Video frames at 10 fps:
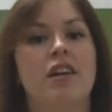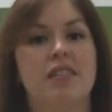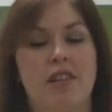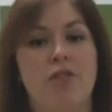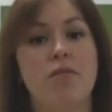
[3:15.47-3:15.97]

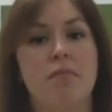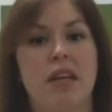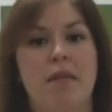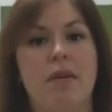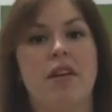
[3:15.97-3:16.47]
consider the
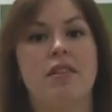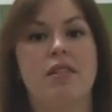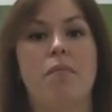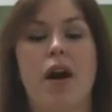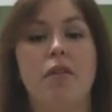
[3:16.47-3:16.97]
Minnie, because
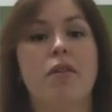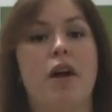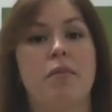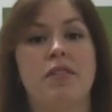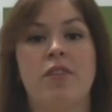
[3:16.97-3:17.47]
the bottom
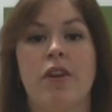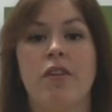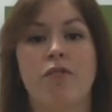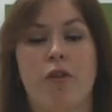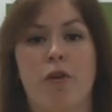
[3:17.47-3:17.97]
cup is
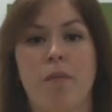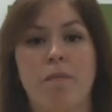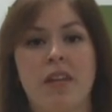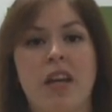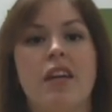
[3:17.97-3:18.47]
very
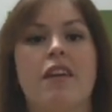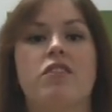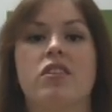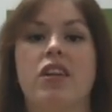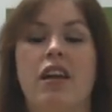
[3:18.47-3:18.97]
firm,
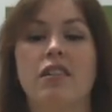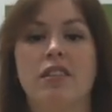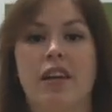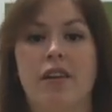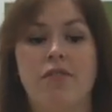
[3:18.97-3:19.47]
gives a lot of
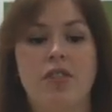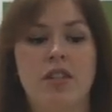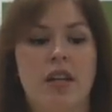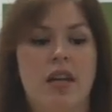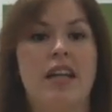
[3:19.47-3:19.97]
lift.
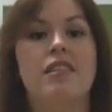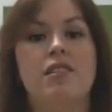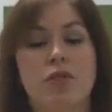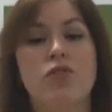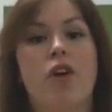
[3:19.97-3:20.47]
It's
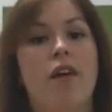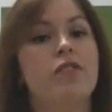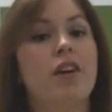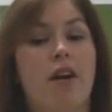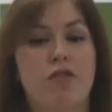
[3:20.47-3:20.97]
still
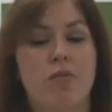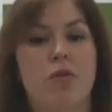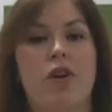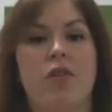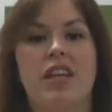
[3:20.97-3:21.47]
soft and
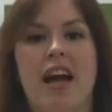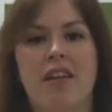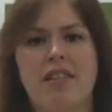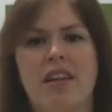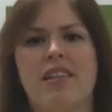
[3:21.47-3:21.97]
comfortable though, and the
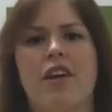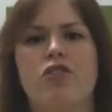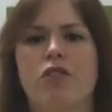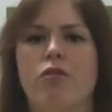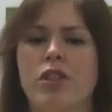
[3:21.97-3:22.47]
outside is
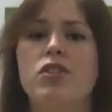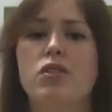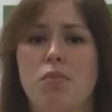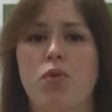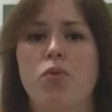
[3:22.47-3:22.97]
actually really
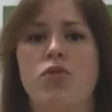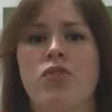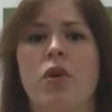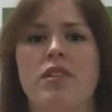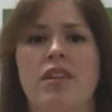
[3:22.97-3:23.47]
smooth,
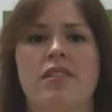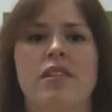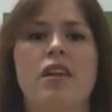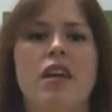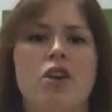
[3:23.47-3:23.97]
so it
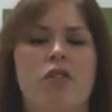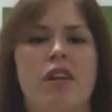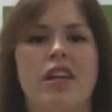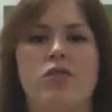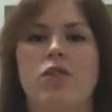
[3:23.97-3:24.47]
doesn't
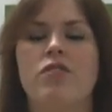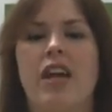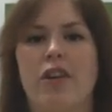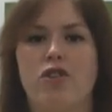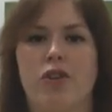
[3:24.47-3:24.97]
create any sort of
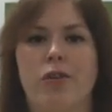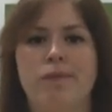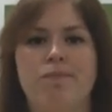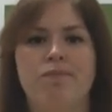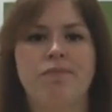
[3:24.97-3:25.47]
texture.